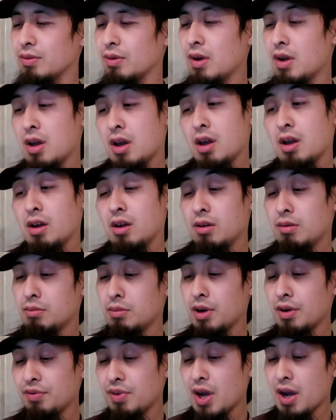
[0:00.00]
So,
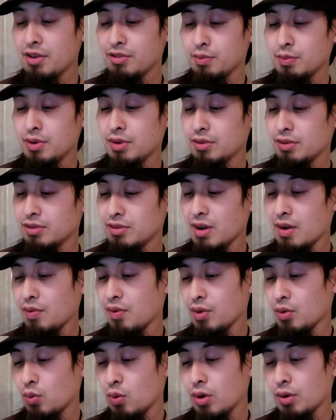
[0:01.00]
but if you ask me, it's
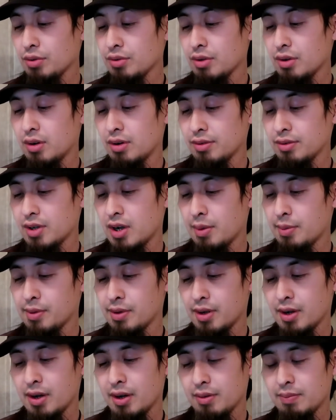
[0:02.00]
definitely worth it. On top
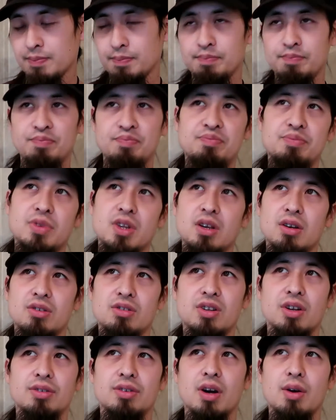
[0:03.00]
of that, I
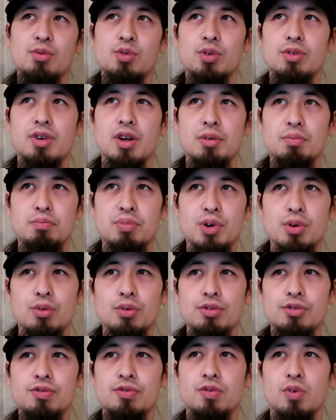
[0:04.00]
sometimes I take
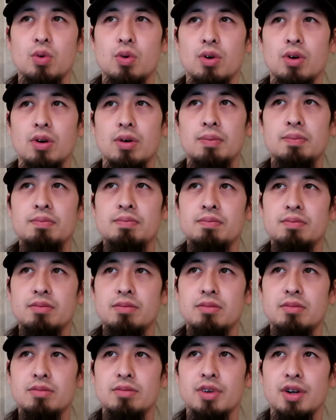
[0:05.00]
pills for,
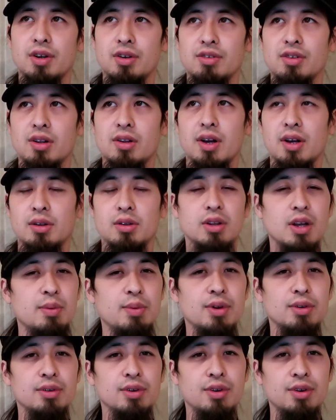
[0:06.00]
like I said, like
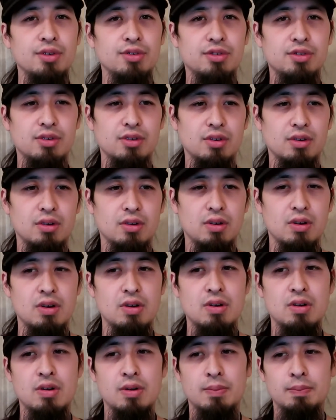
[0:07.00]
Limitless
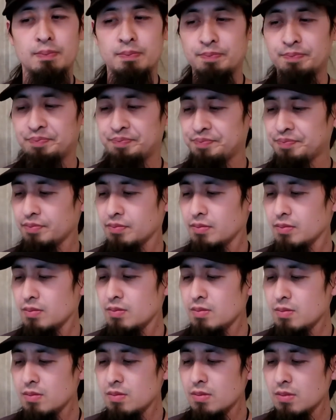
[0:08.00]
and
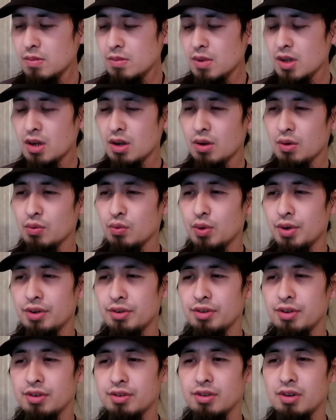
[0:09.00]

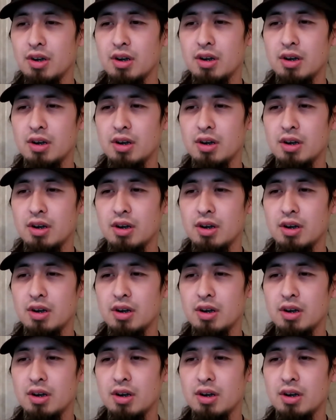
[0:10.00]
what is this?